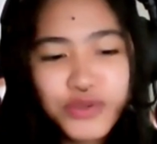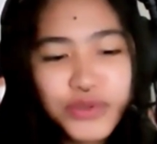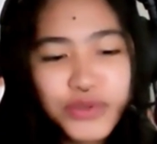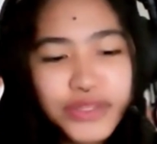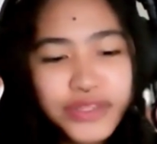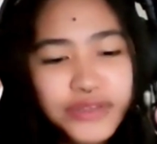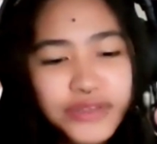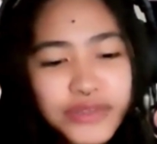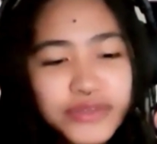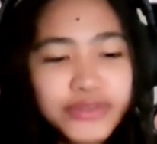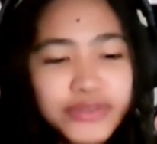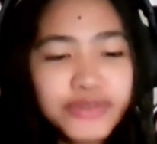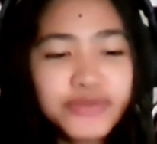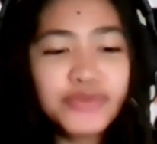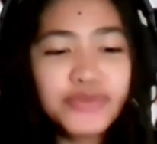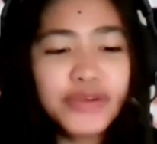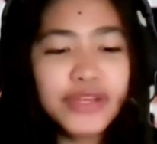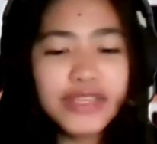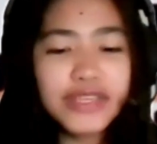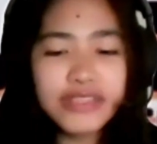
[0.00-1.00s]
So when you're
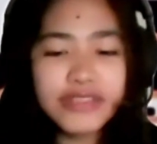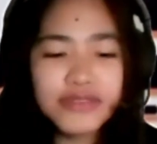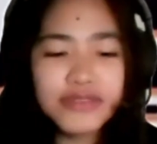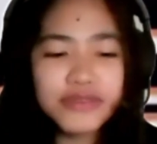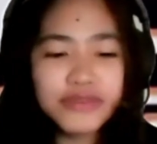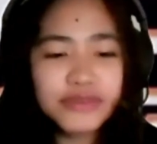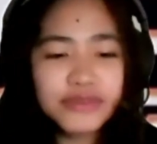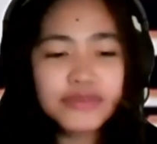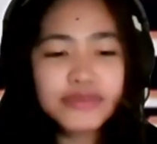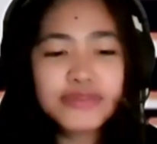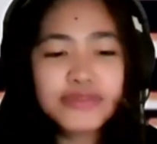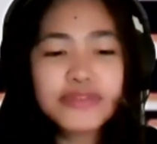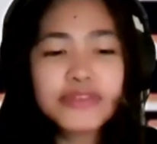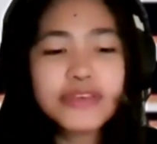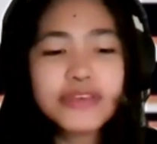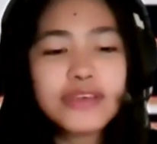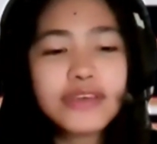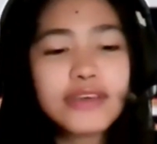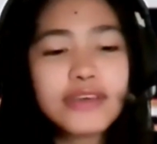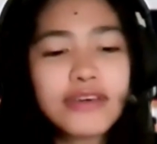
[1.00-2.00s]
writing your
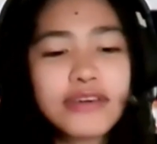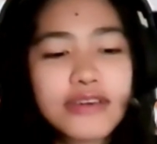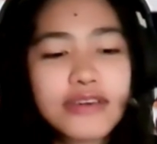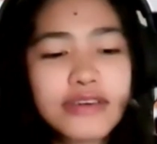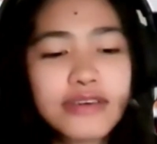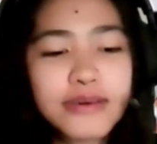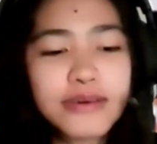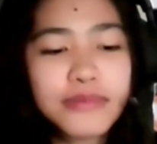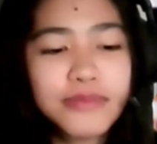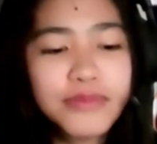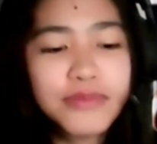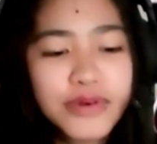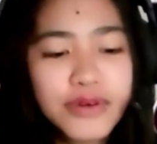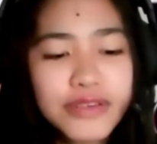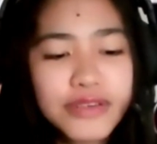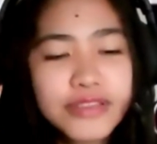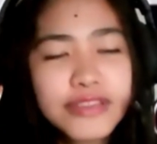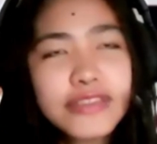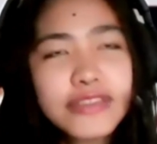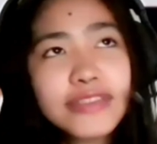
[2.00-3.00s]

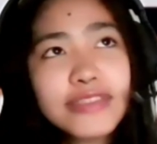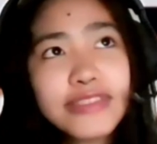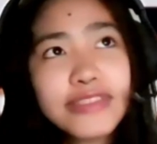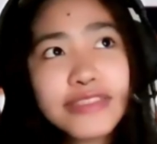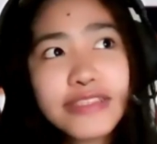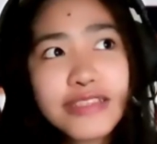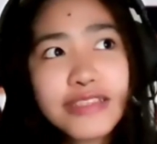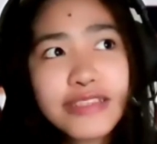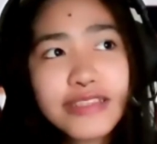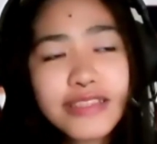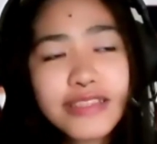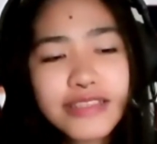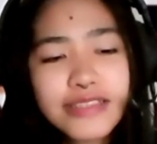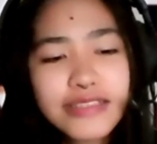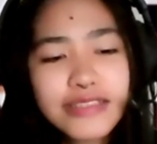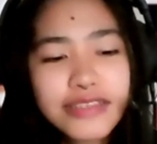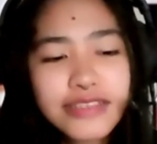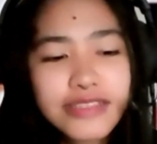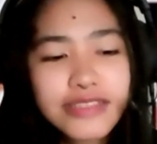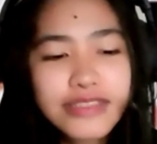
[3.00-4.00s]
books,
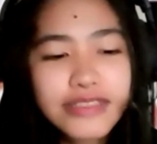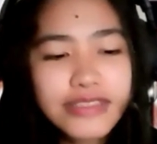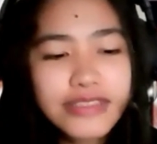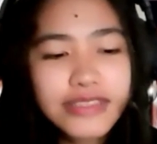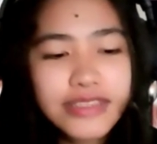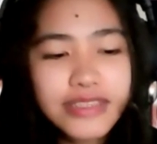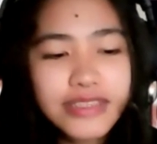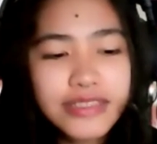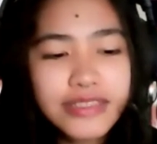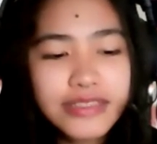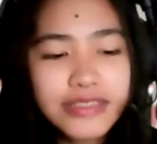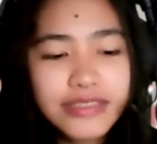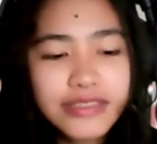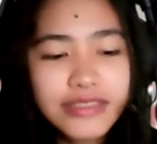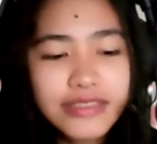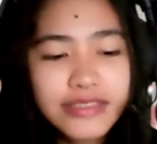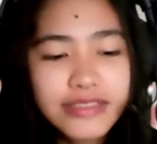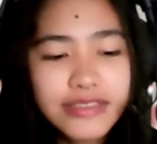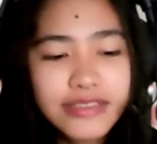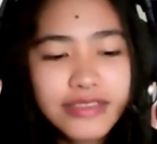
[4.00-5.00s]
let's say the scene,
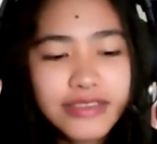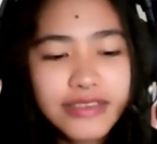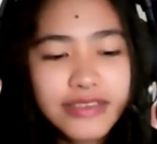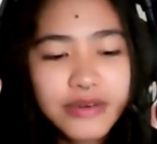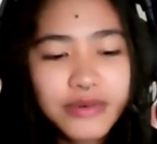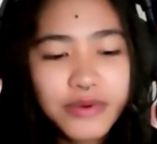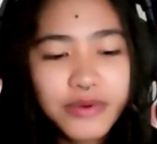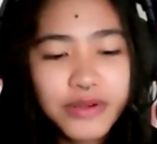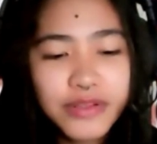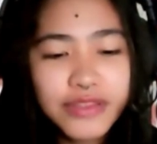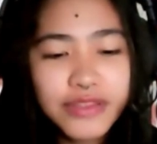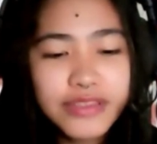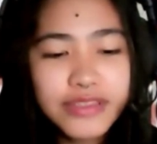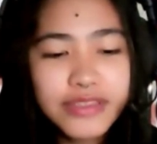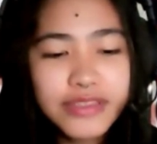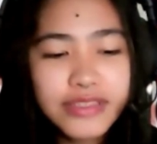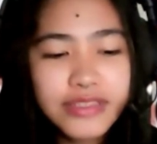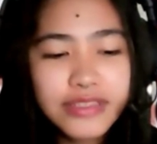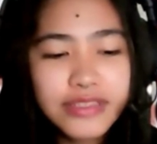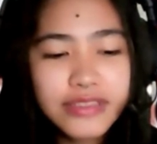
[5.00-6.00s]
one of the
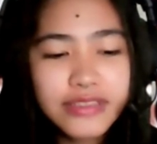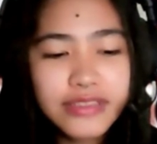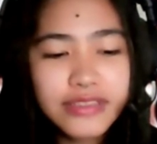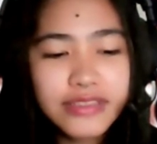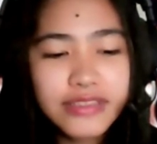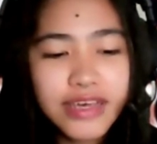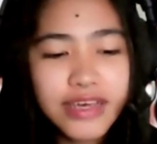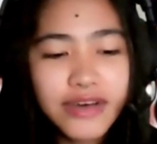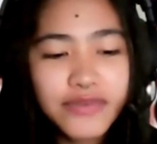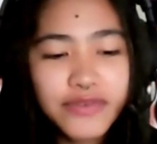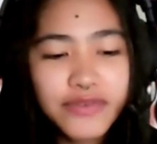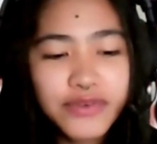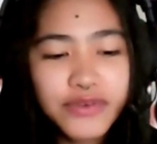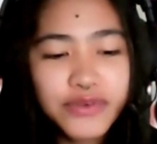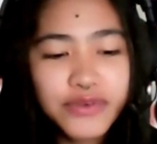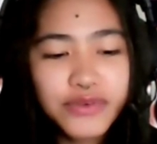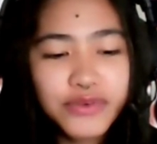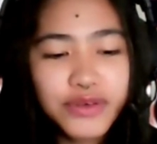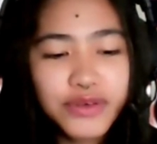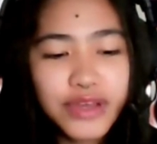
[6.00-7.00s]
scenes, have
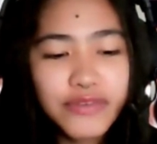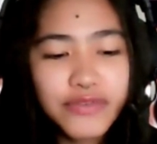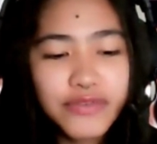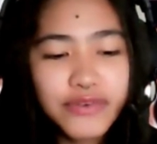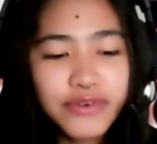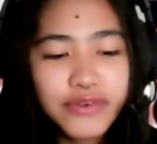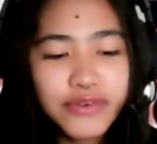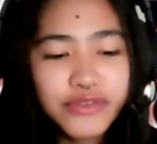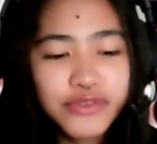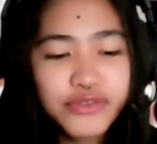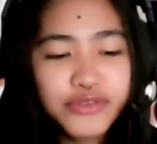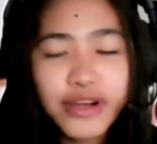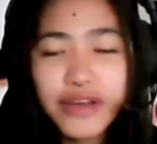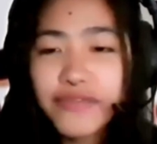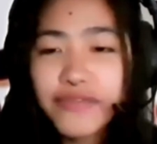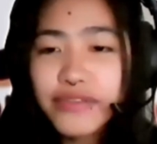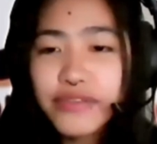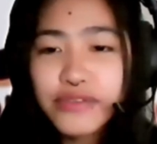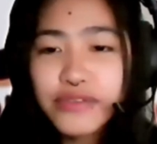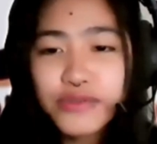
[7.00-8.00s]
you ever
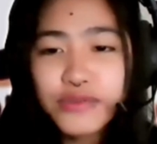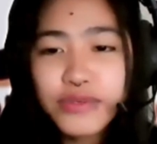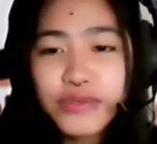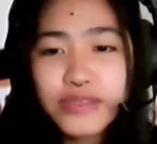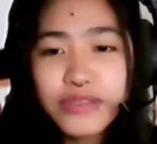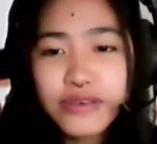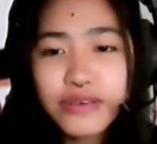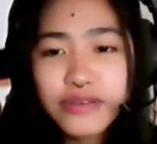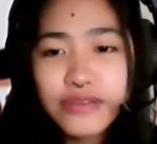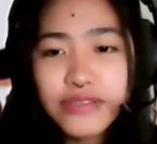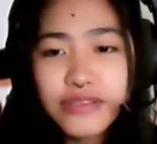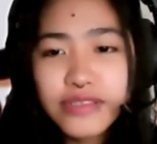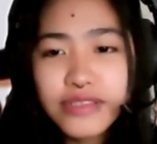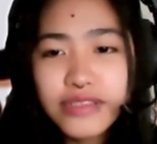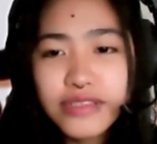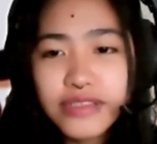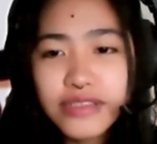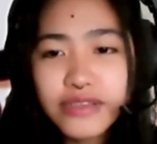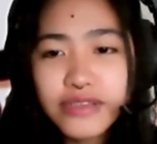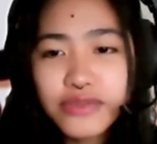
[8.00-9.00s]
traveled to one of those
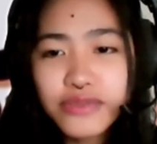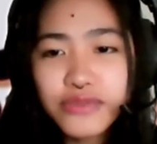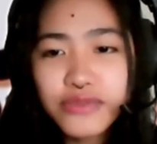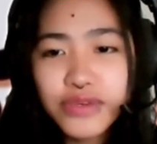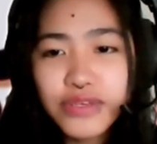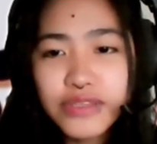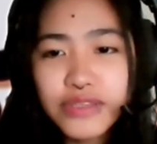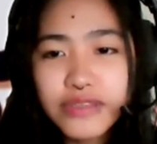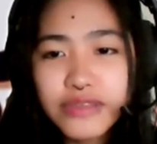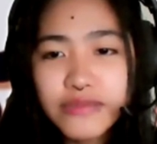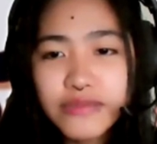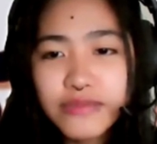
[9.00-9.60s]
and then you write